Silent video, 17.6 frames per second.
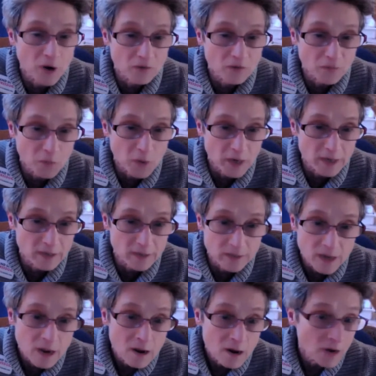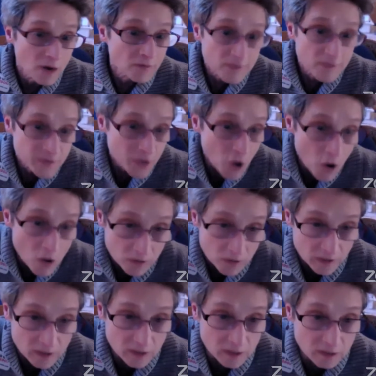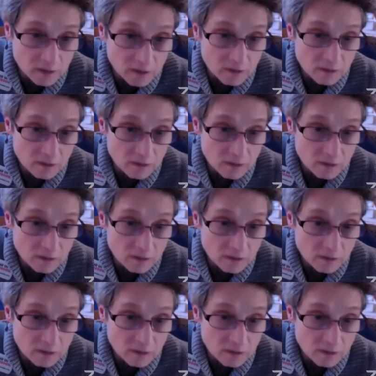of ways of assaults.